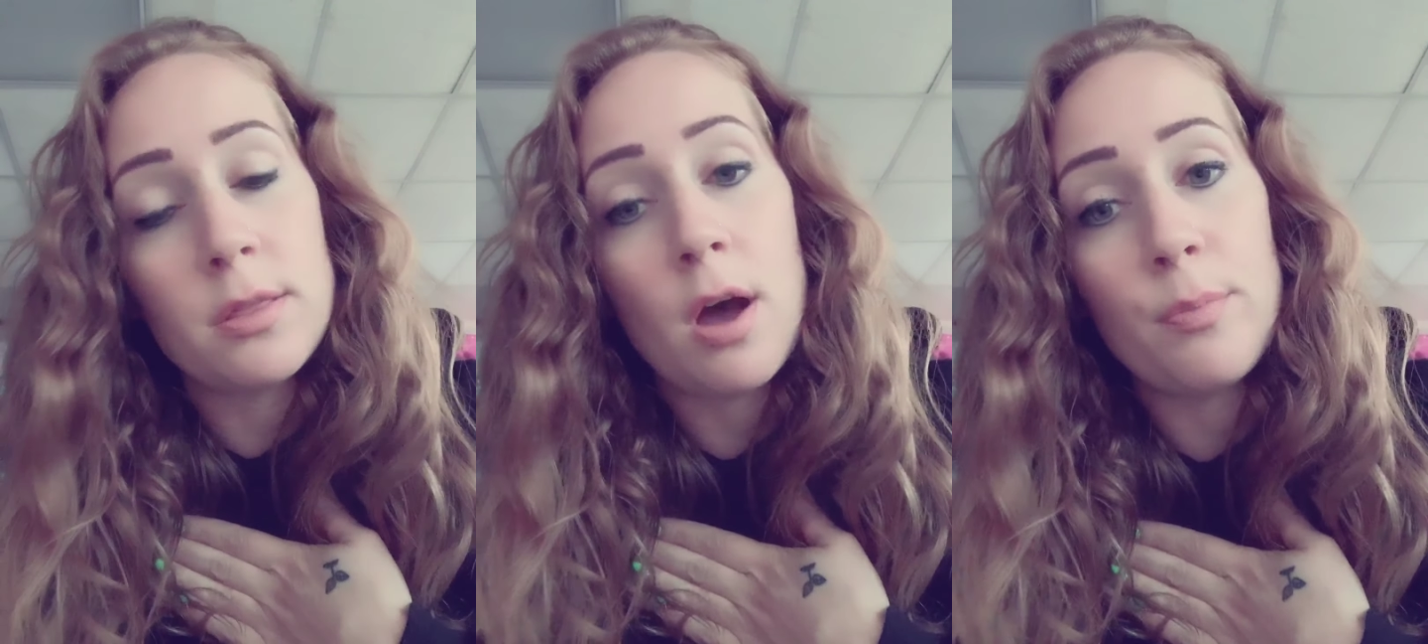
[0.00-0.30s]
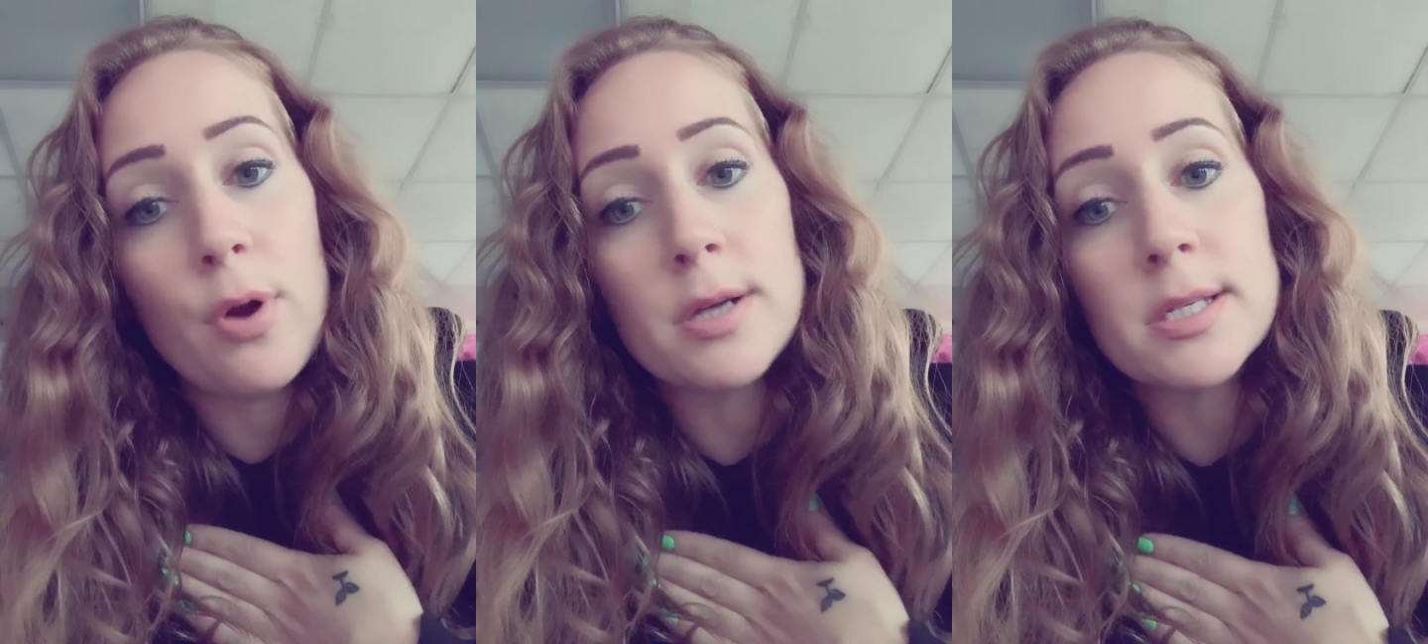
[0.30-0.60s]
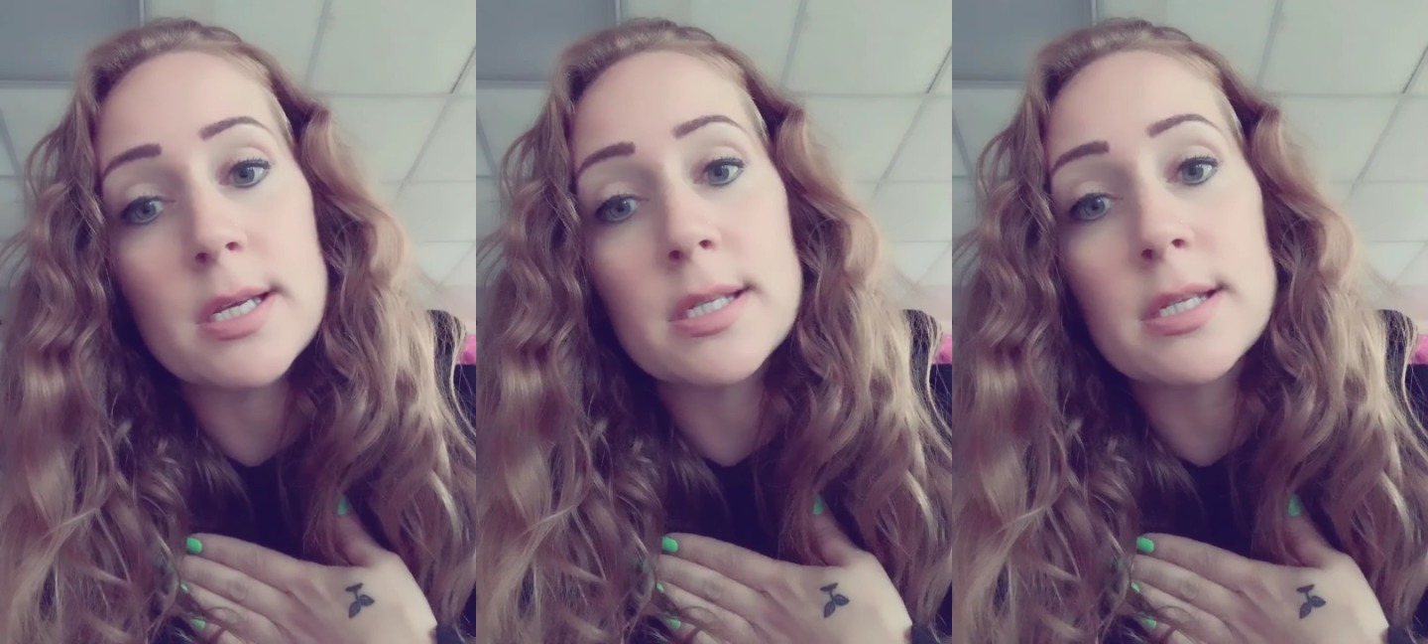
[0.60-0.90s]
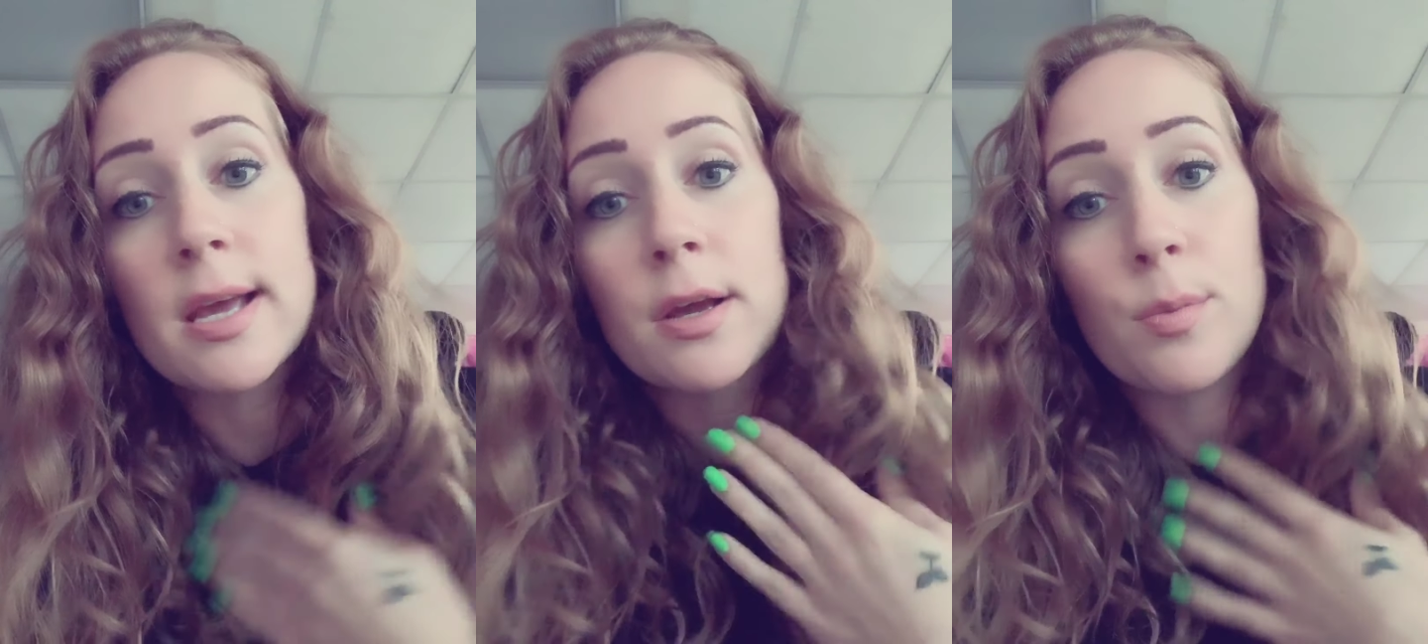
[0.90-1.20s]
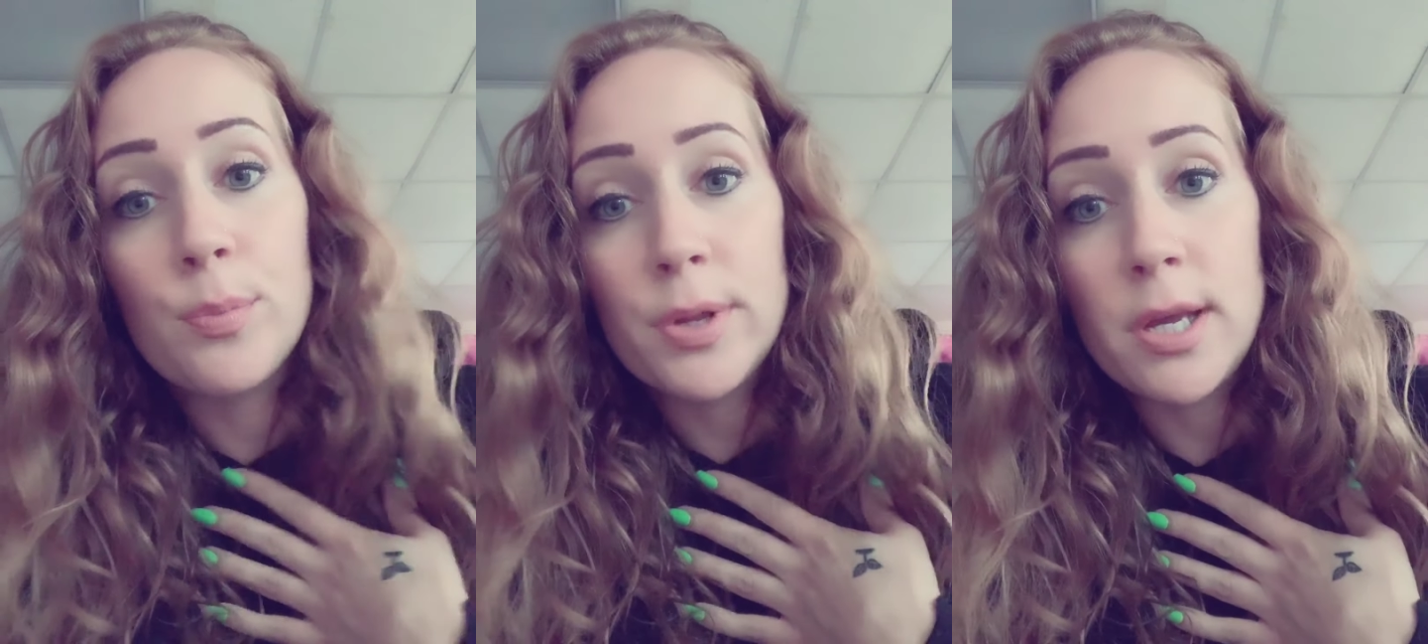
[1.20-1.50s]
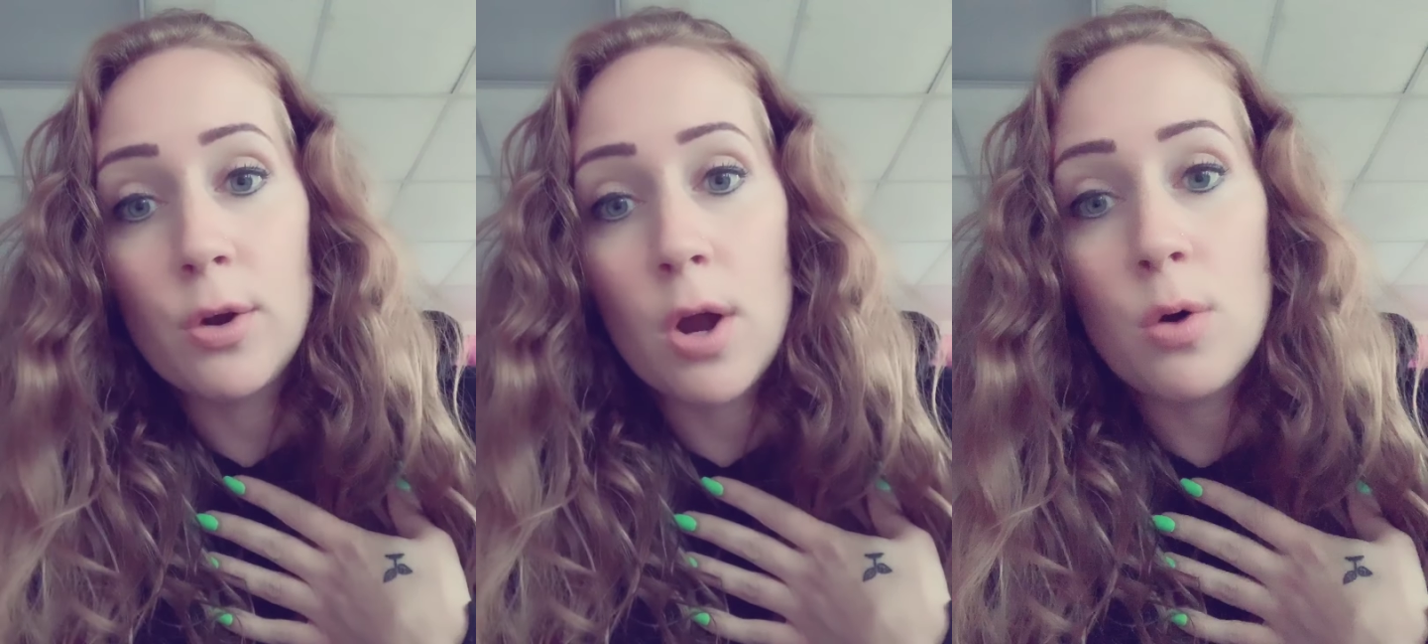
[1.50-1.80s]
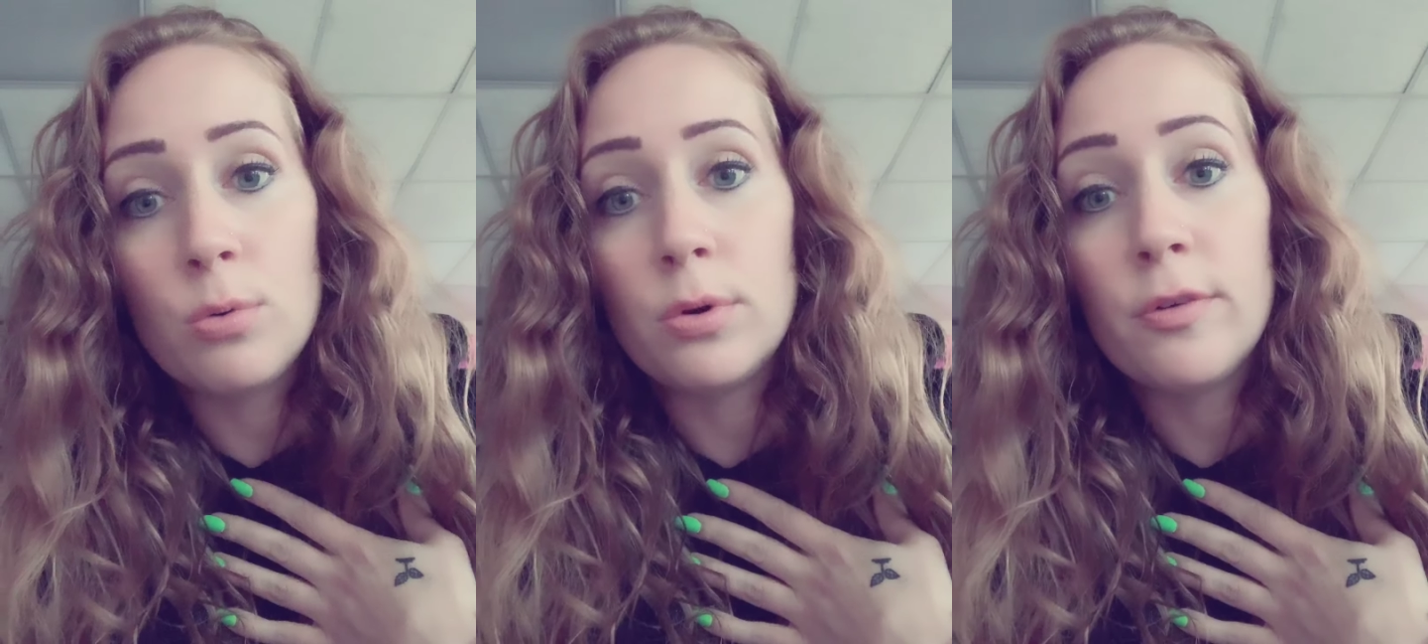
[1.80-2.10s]
thought process and complete your
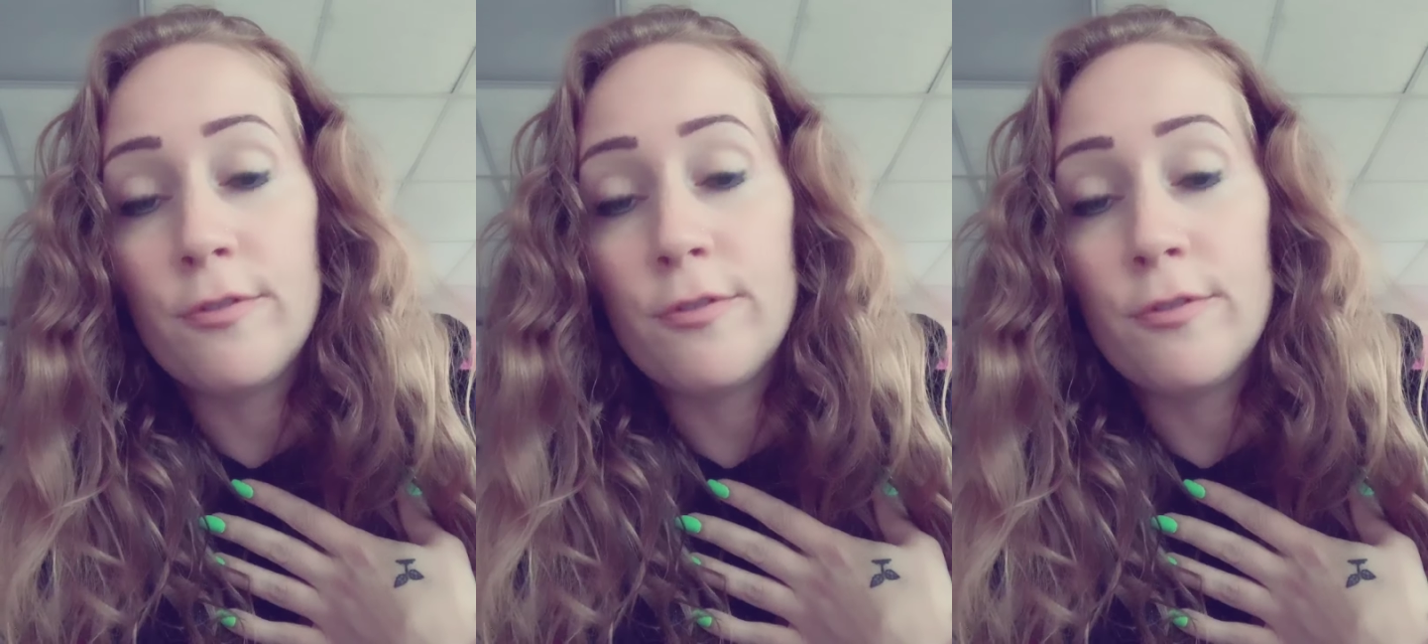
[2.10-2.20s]
own